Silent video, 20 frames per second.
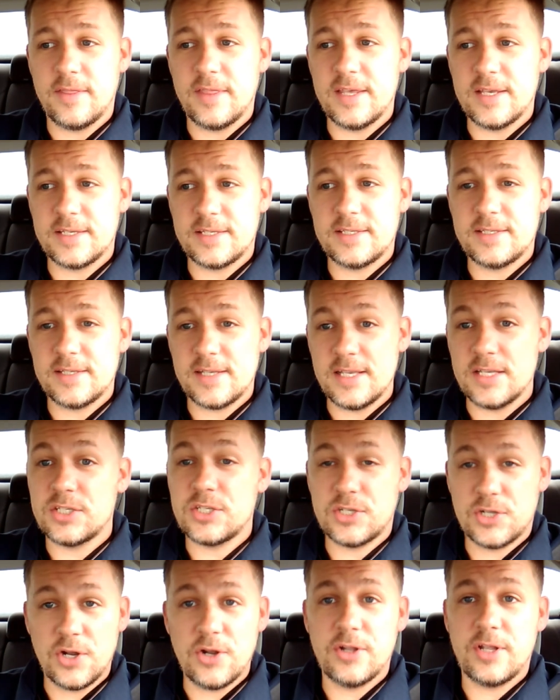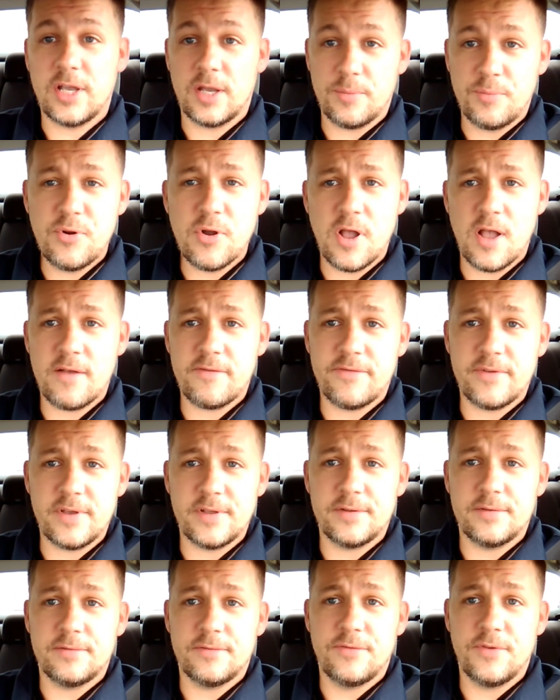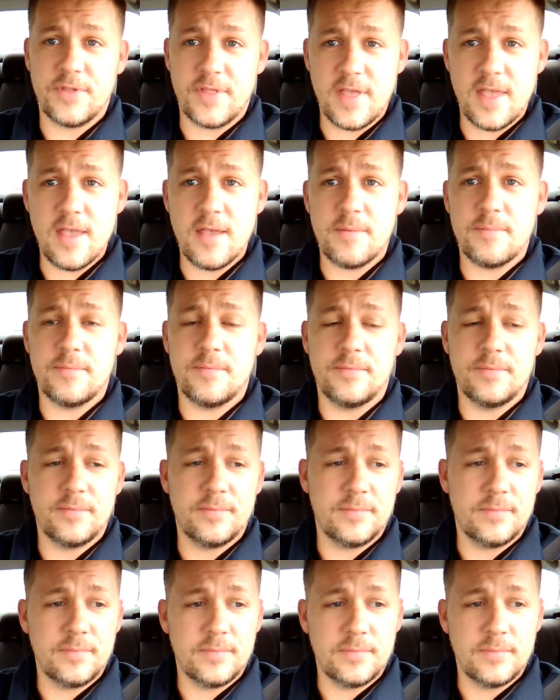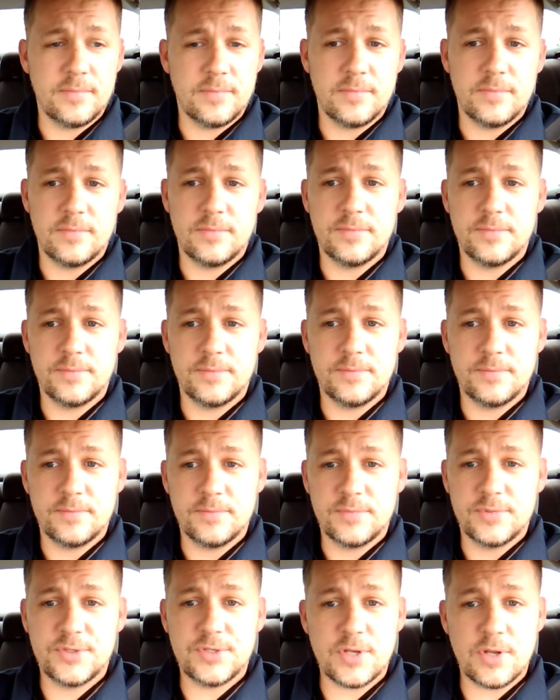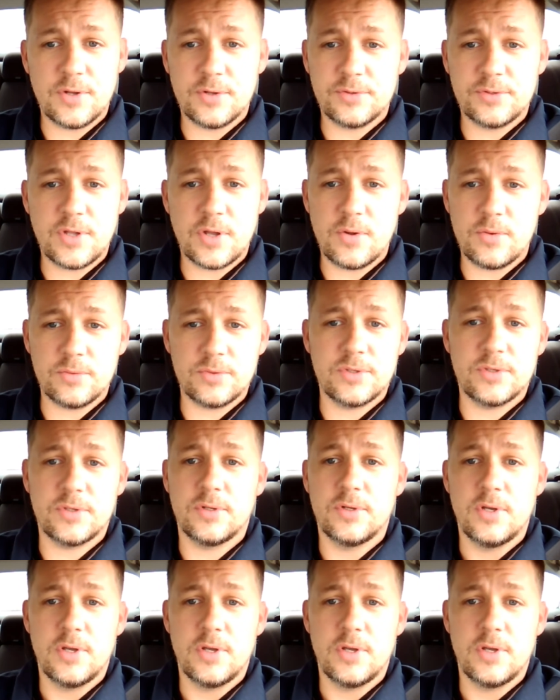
this is turning a profit for them. So don't